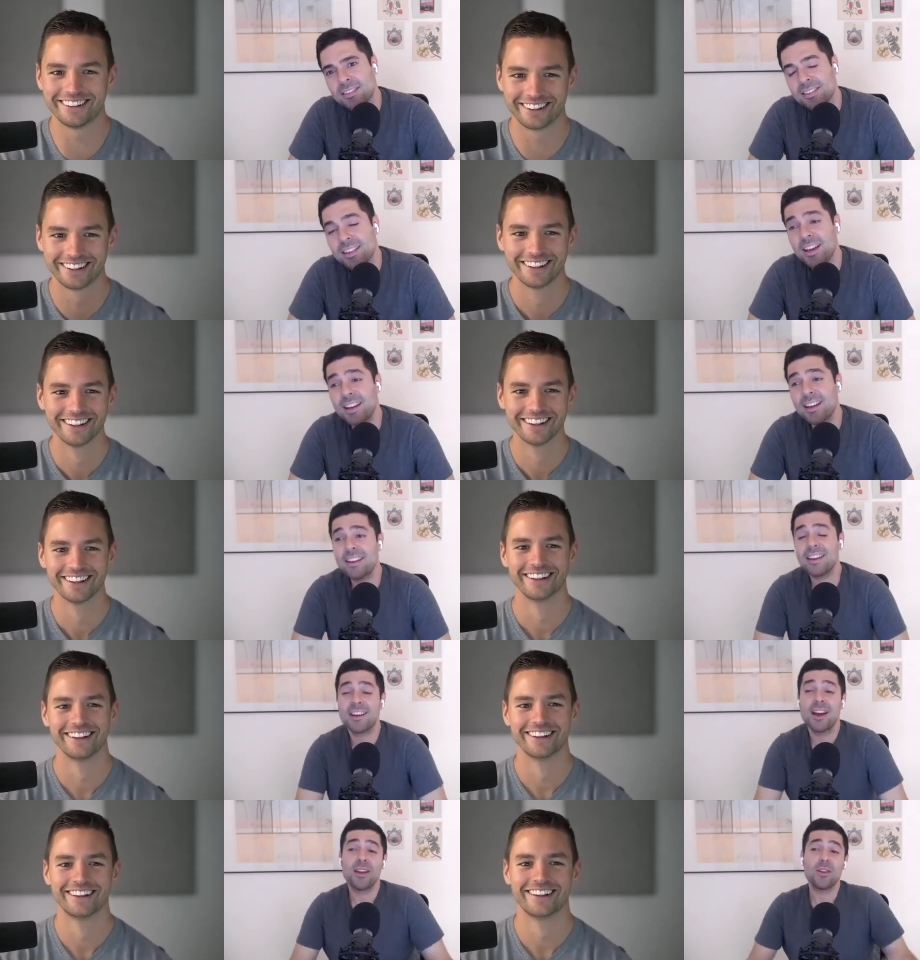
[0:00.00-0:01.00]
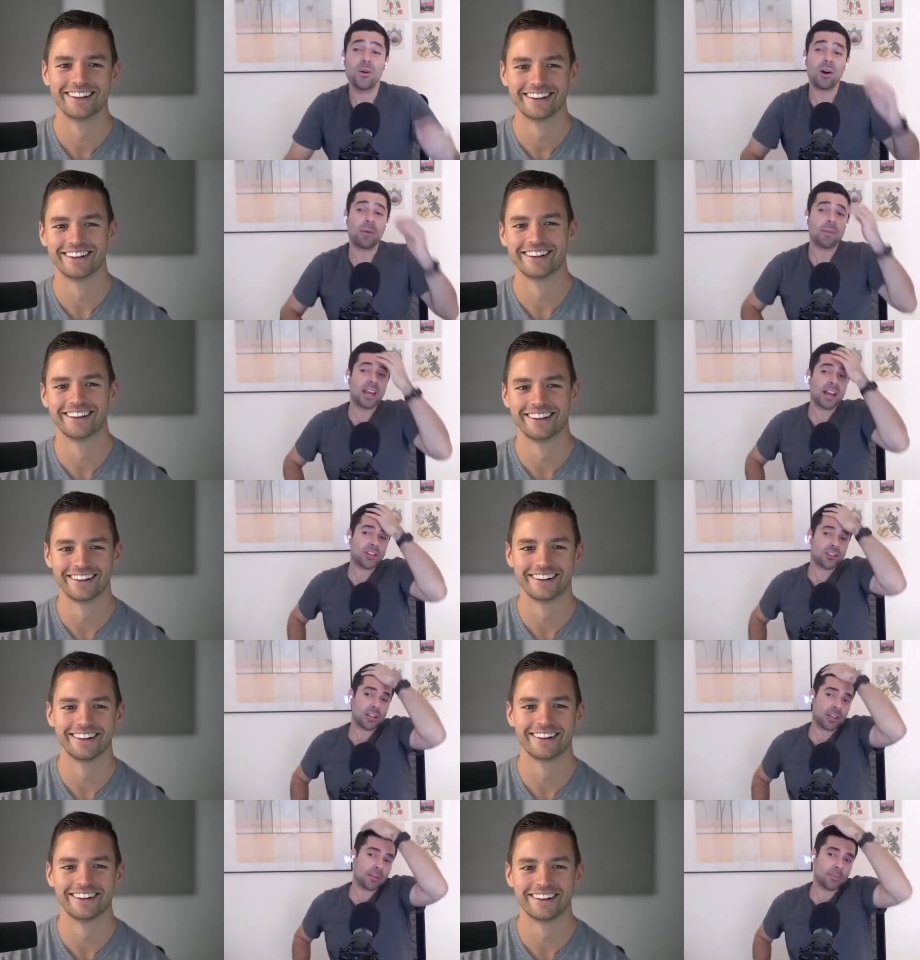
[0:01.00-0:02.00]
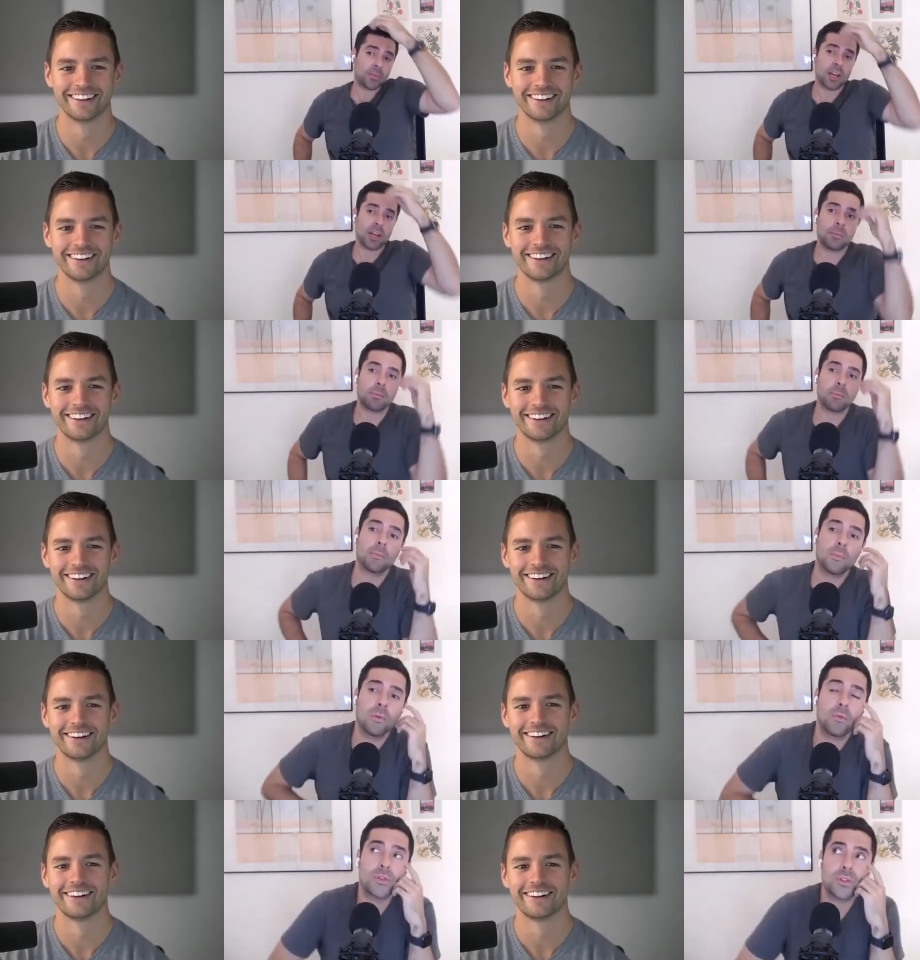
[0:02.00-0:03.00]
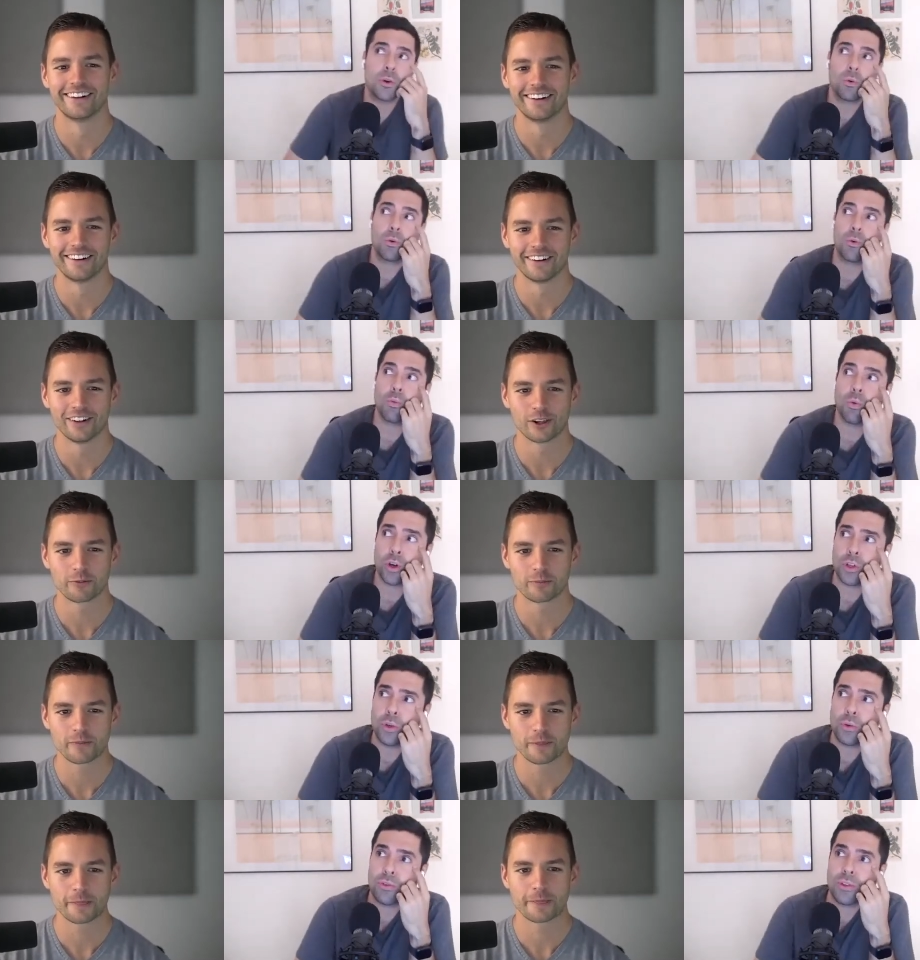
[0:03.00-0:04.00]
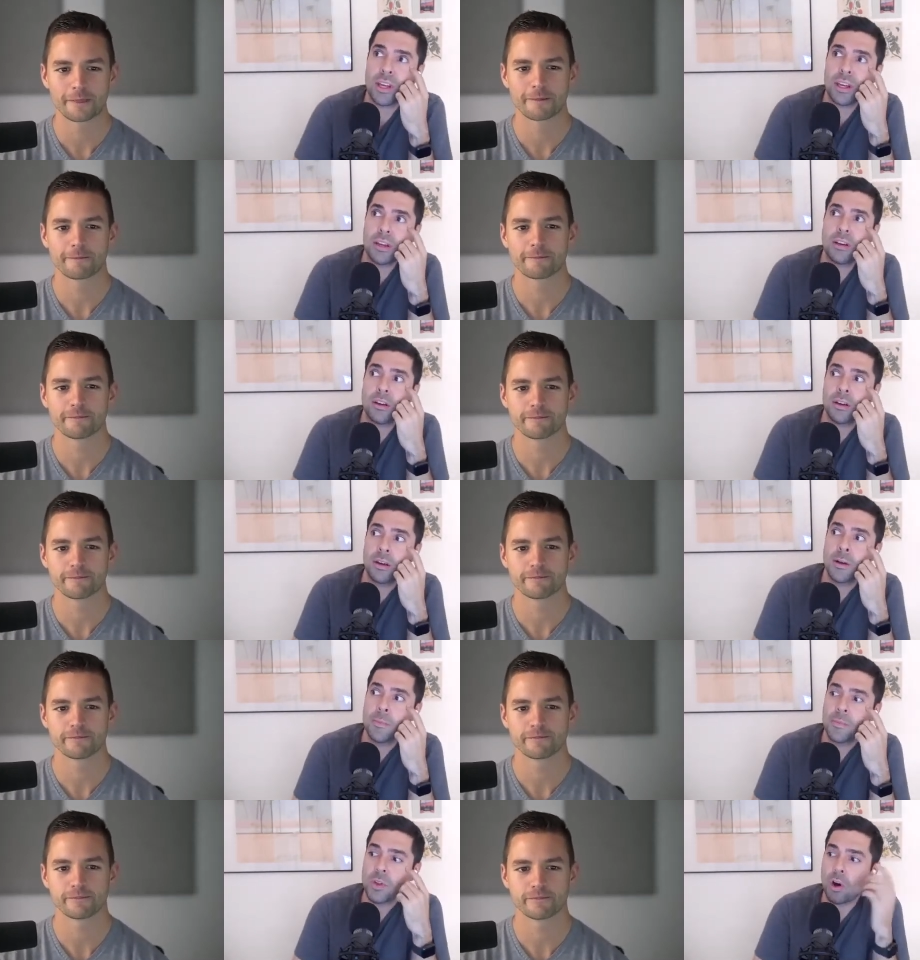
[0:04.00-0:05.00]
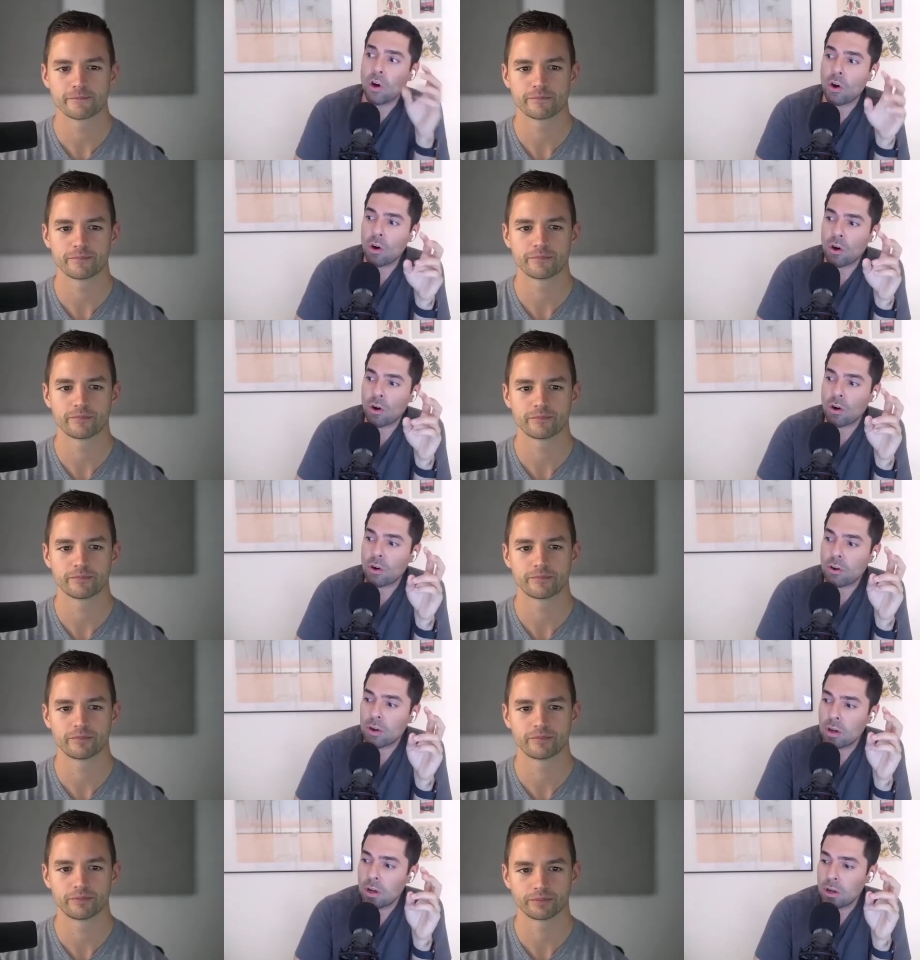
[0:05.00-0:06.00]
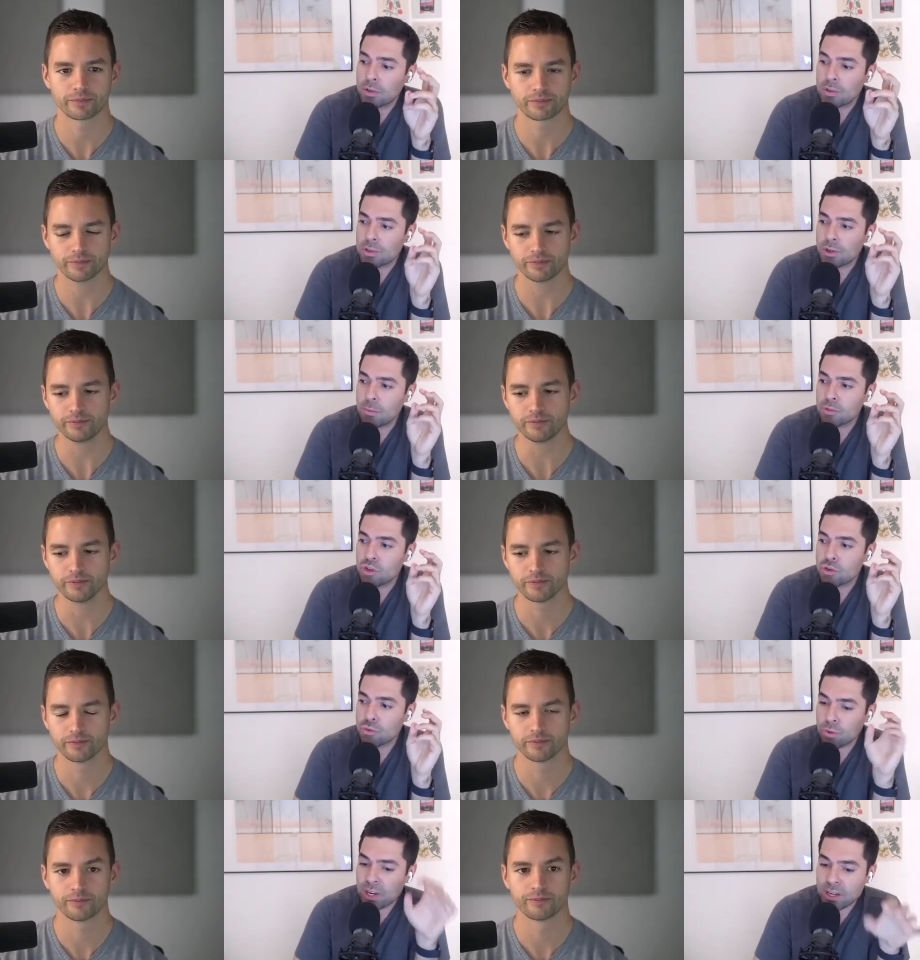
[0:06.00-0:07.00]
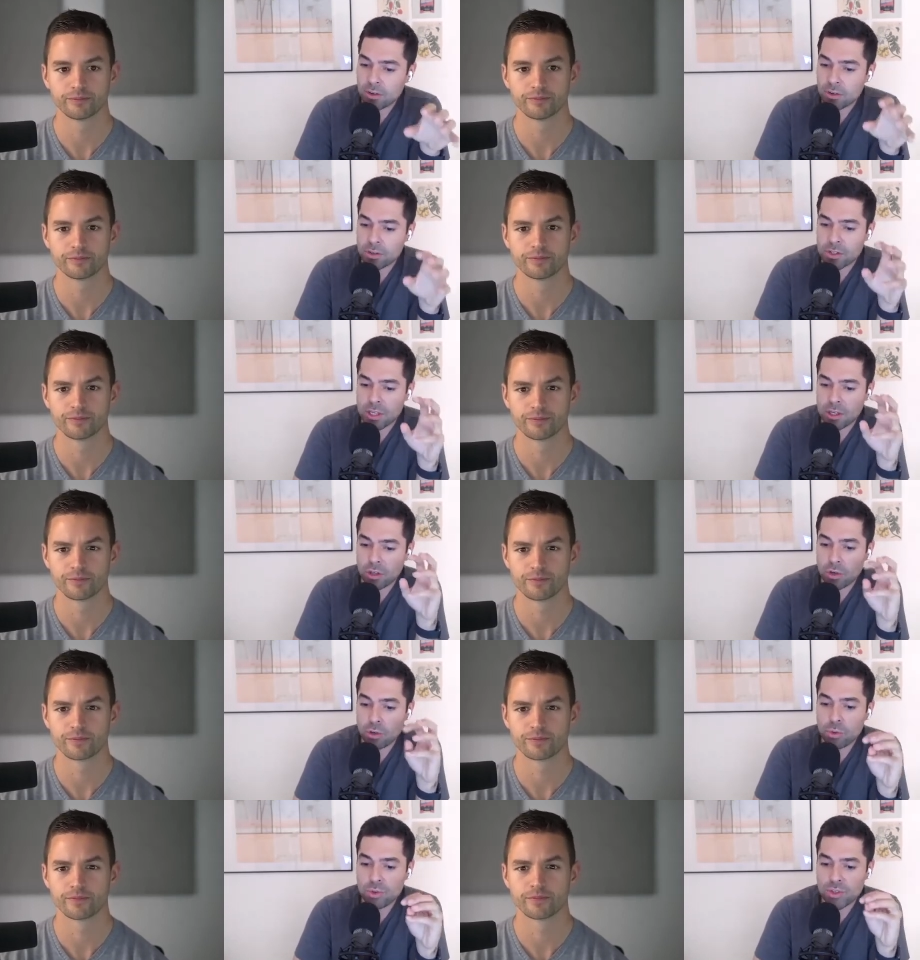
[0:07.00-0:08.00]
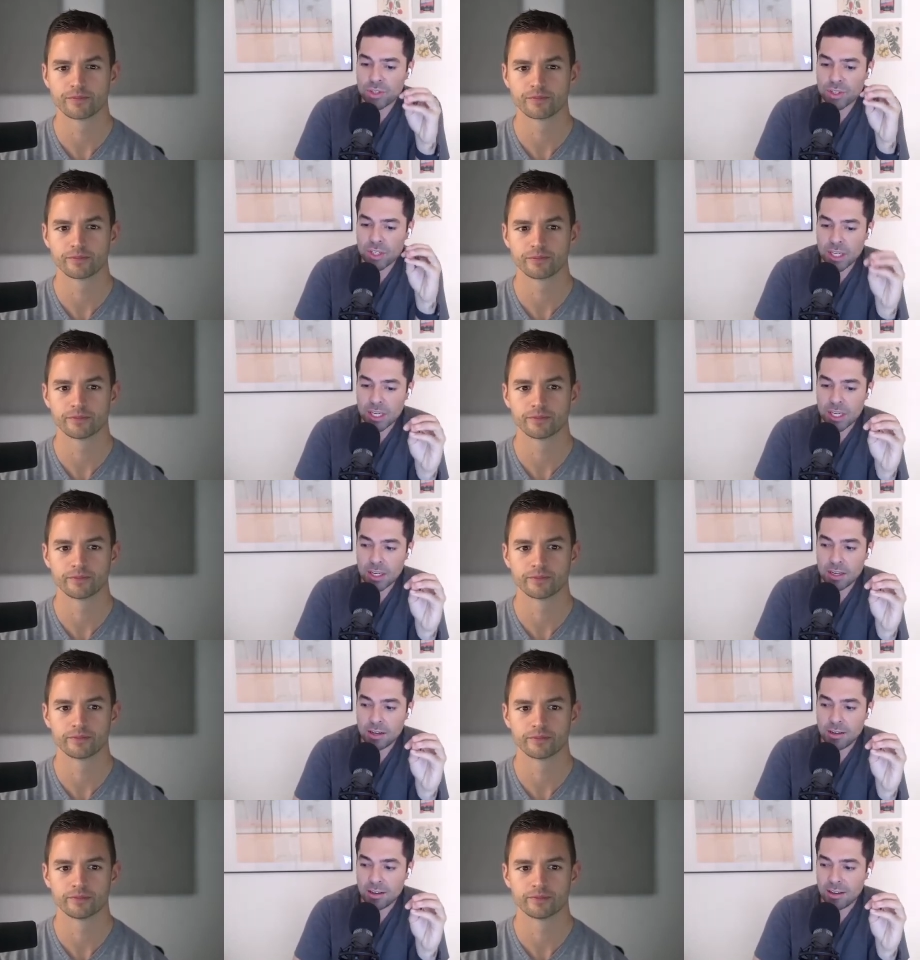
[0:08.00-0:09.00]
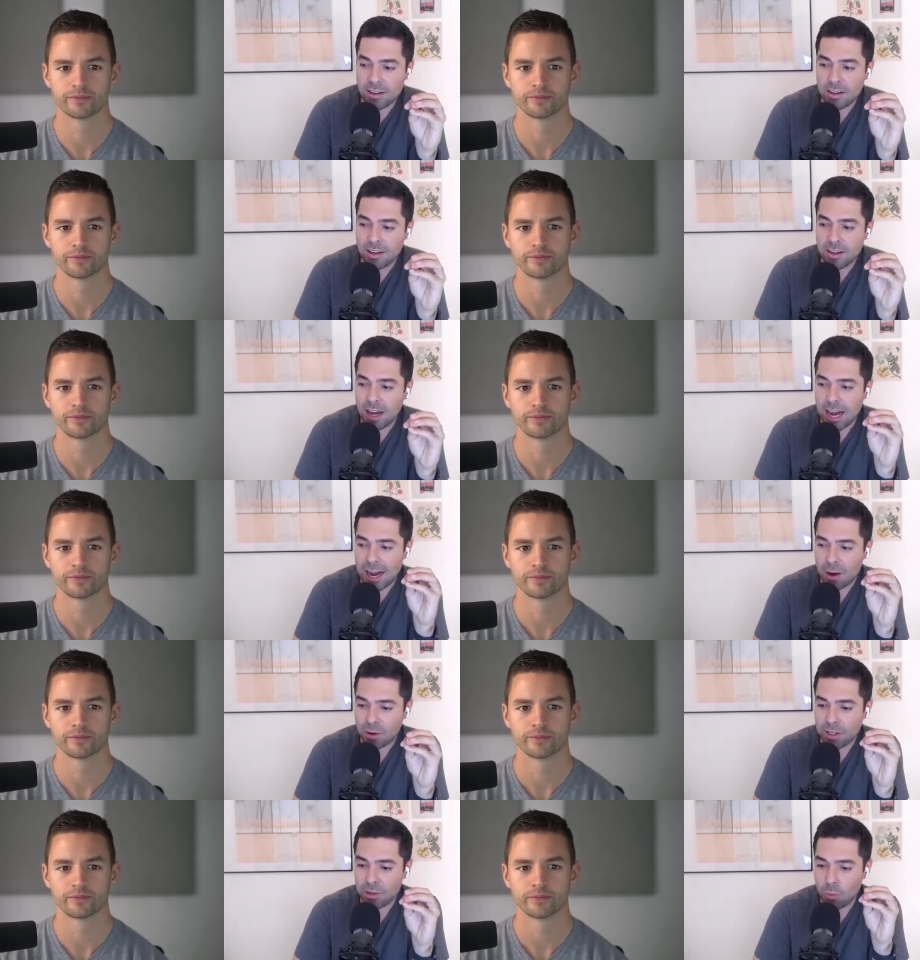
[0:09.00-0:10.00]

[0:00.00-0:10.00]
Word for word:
Speaker 1: yeah, yeah, yeah. No, I mean, actually, um, so what do you think are some triggers that you see out in the